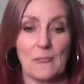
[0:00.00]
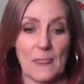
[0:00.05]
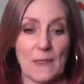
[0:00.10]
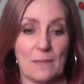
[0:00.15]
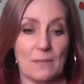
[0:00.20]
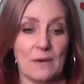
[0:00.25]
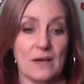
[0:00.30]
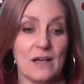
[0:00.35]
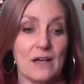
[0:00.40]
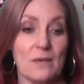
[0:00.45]

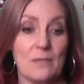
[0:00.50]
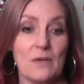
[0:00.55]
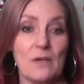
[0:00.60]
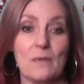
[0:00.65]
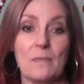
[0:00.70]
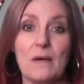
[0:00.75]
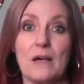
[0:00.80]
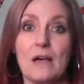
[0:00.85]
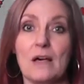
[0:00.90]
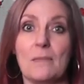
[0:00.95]

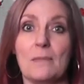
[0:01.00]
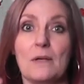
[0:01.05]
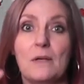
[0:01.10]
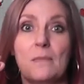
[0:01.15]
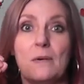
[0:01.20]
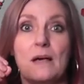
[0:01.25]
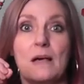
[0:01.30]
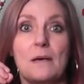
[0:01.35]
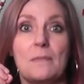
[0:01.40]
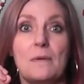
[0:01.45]
Bubble, bubble,
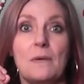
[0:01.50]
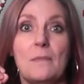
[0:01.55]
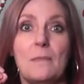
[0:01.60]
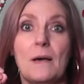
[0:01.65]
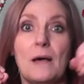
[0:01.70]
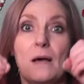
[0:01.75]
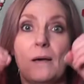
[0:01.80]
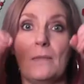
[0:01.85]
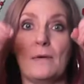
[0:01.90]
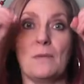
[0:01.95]
bubble,
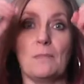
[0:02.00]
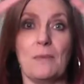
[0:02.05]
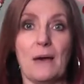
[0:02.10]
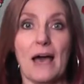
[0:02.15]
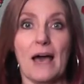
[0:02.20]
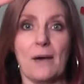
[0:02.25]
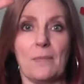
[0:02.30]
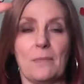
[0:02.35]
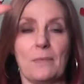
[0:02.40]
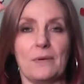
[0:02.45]
bubble,
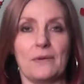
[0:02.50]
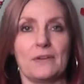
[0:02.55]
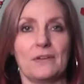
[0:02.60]
pop.